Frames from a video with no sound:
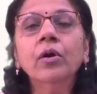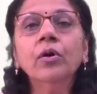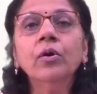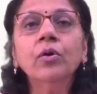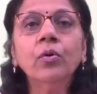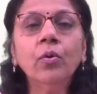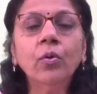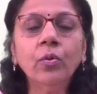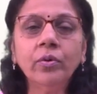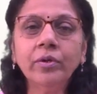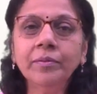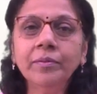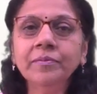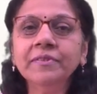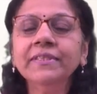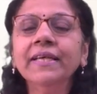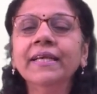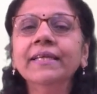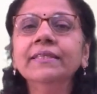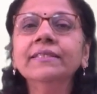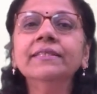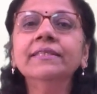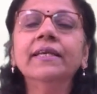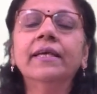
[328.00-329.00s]
Quorum
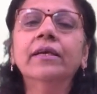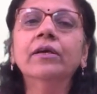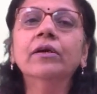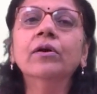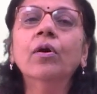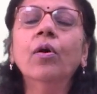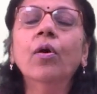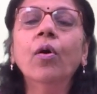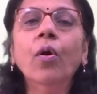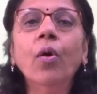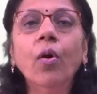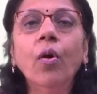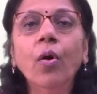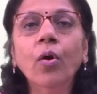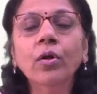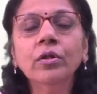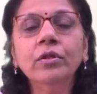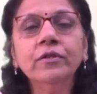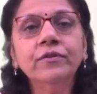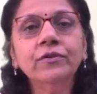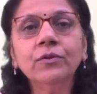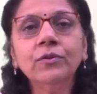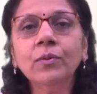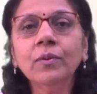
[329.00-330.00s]
sensing
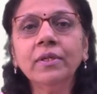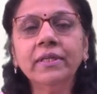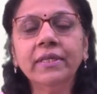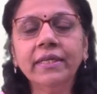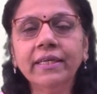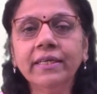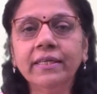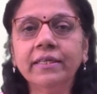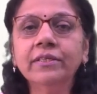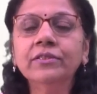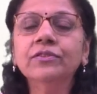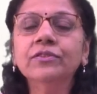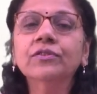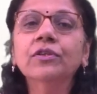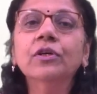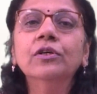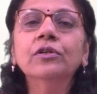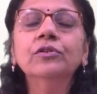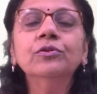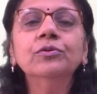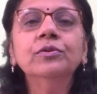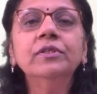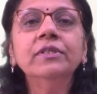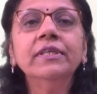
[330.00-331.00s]
also leads
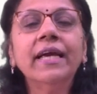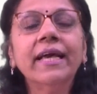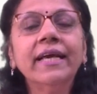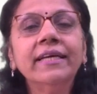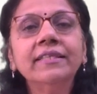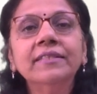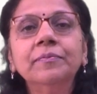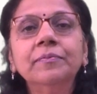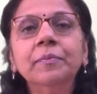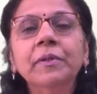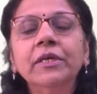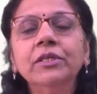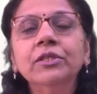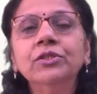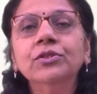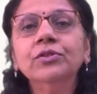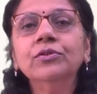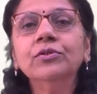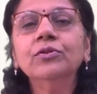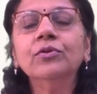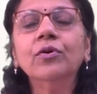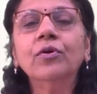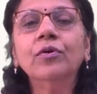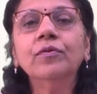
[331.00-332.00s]
to the
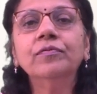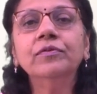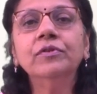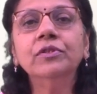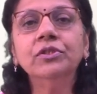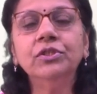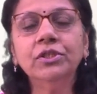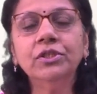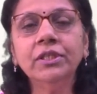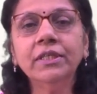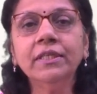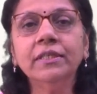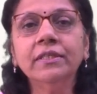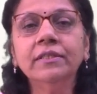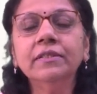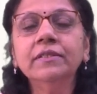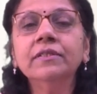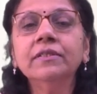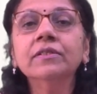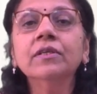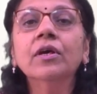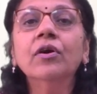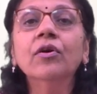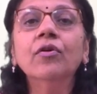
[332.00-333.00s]
expression of the
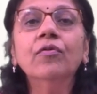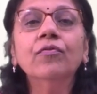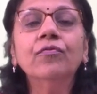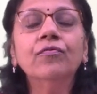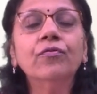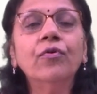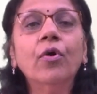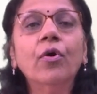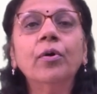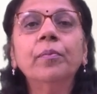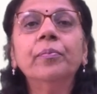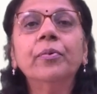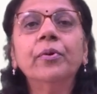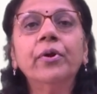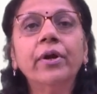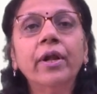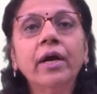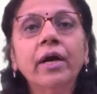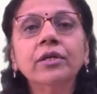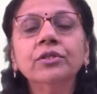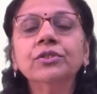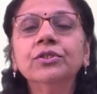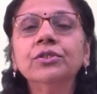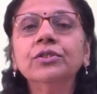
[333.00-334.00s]
genes for
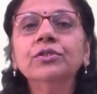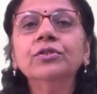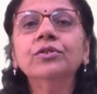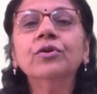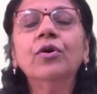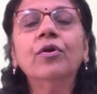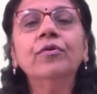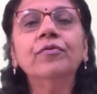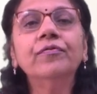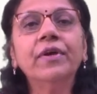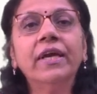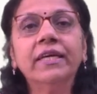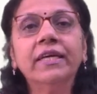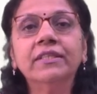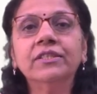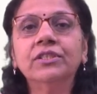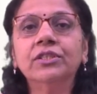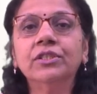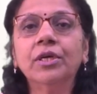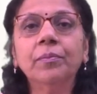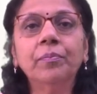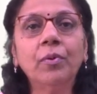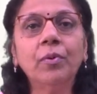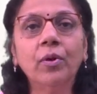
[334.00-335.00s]
production of
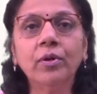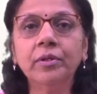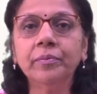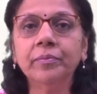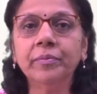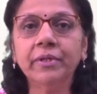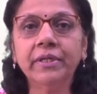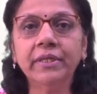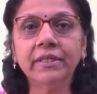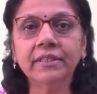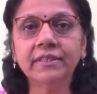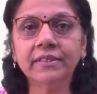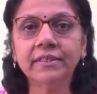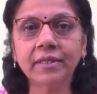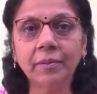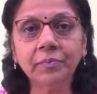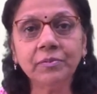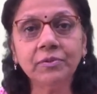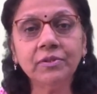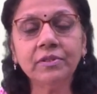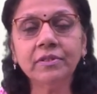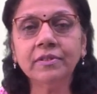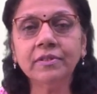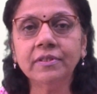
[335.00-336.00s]
extrapolymeric
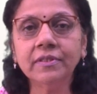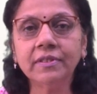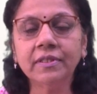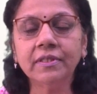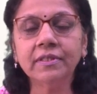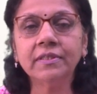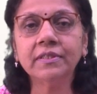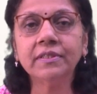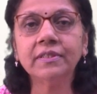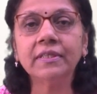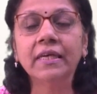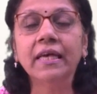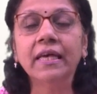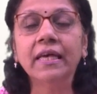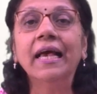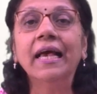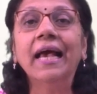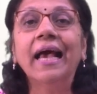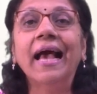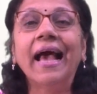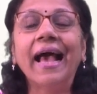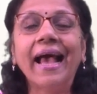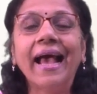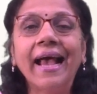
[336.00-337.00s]
substances,
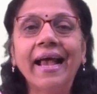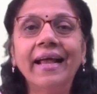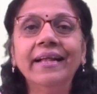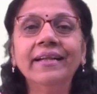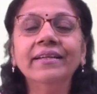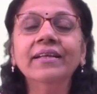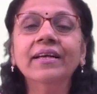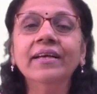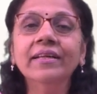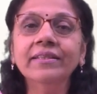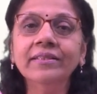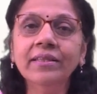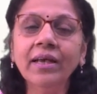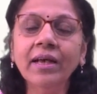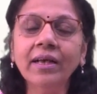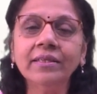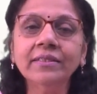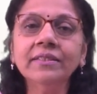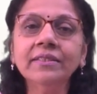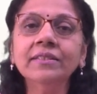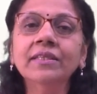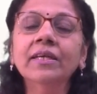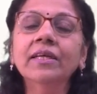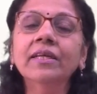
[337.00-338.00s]
and
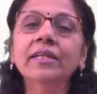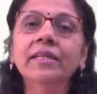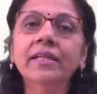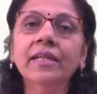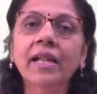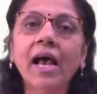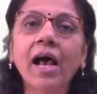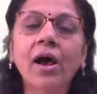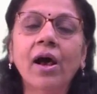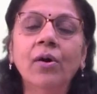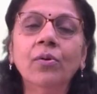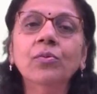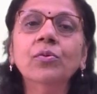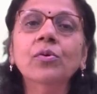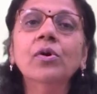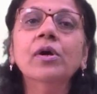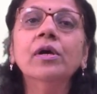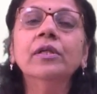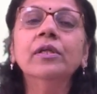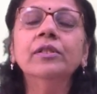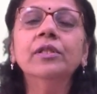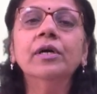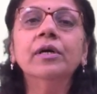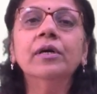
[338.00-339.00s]
thus now
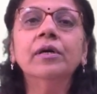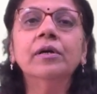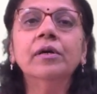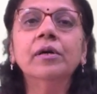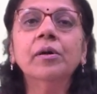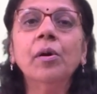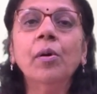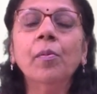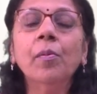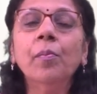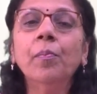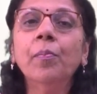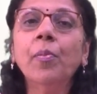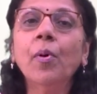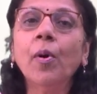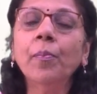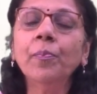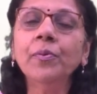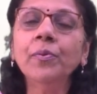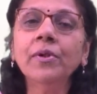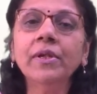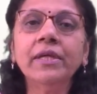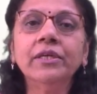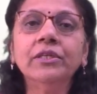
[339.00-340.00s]
the
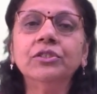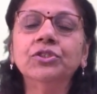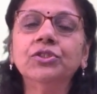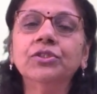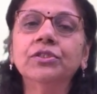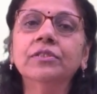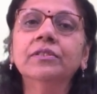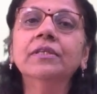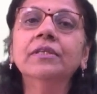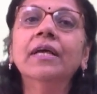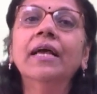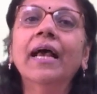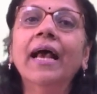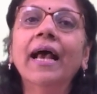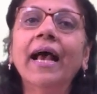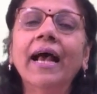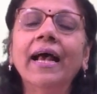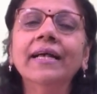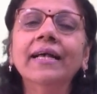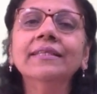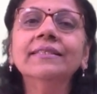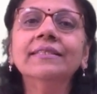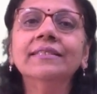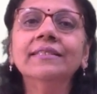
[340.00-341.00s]
population
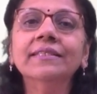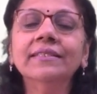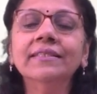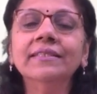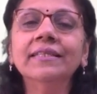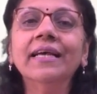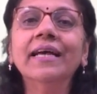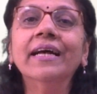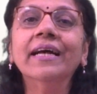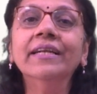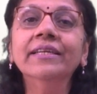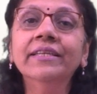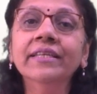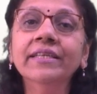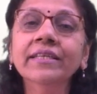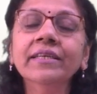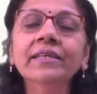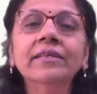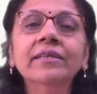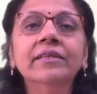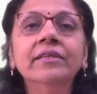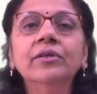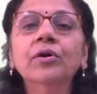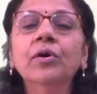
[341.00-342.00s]
has
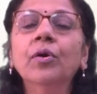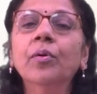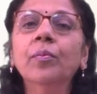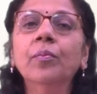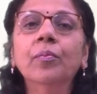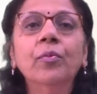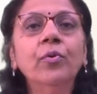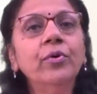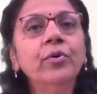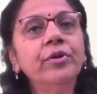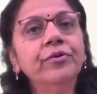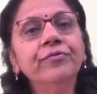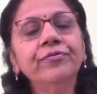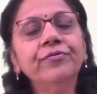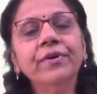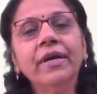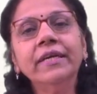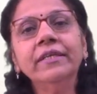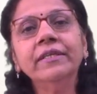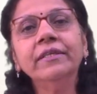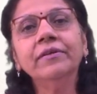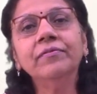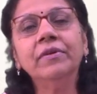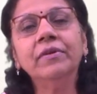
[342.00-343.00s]
adhered more
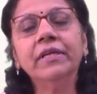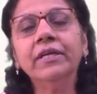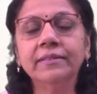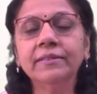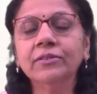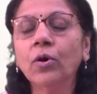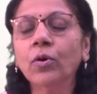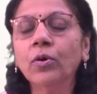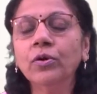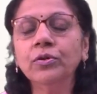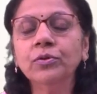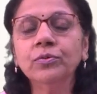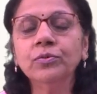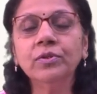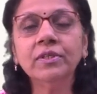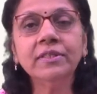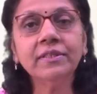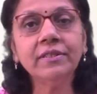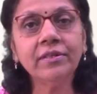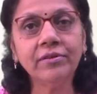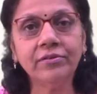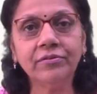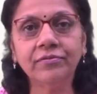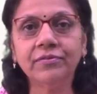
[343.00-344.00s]
effectively onto the
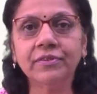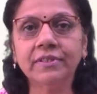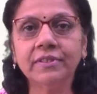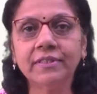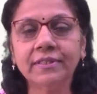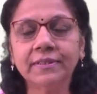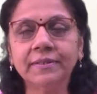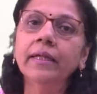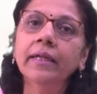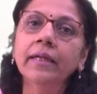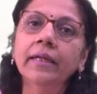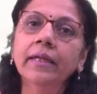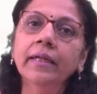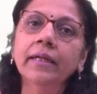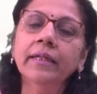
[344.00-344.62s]
surface.